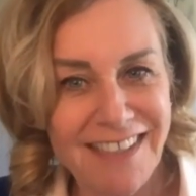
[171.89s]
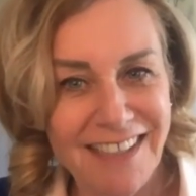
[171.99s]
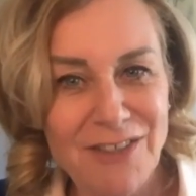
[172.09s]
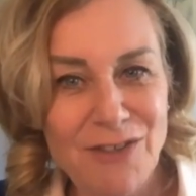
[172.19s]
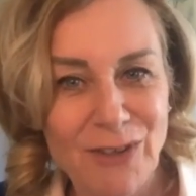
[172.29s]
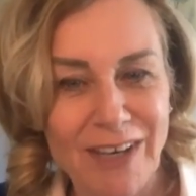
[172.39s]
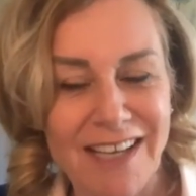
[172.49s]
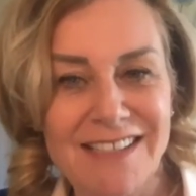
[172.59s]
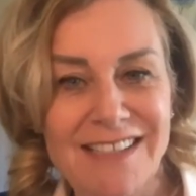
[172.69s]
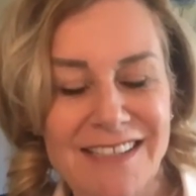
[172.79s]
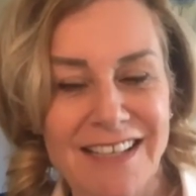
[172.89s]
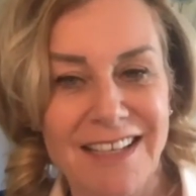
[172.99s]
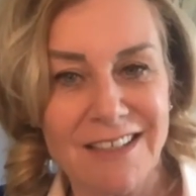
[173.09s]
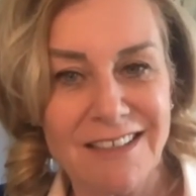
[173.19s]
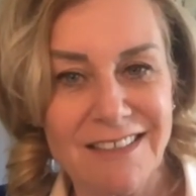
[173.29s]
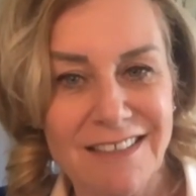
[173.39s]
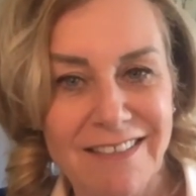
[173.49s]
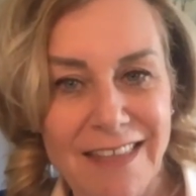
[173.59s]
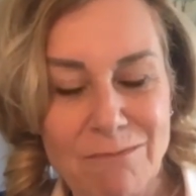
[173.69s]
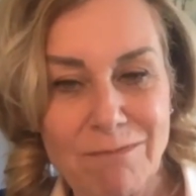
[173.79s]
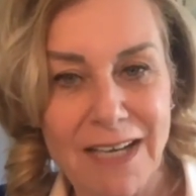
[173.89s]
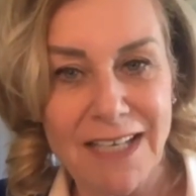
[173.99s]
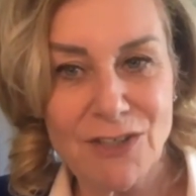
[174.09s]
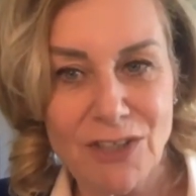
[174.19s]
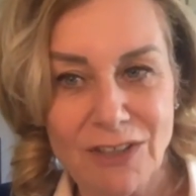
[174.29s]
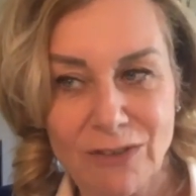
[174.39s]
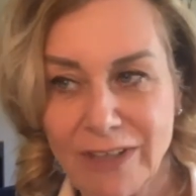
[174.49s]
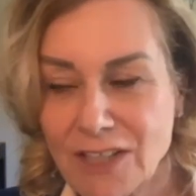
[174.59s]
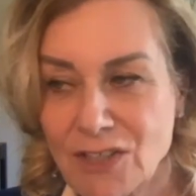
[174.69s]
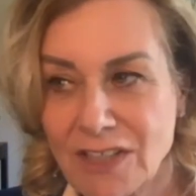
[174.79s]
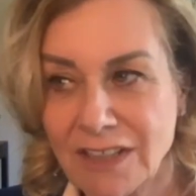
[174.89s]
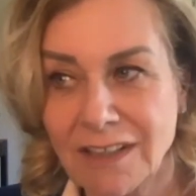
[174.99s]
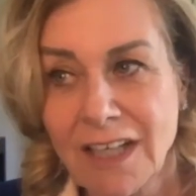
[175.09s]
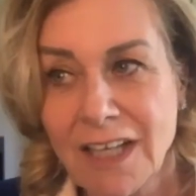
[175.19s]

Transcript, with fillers: interests than than my generation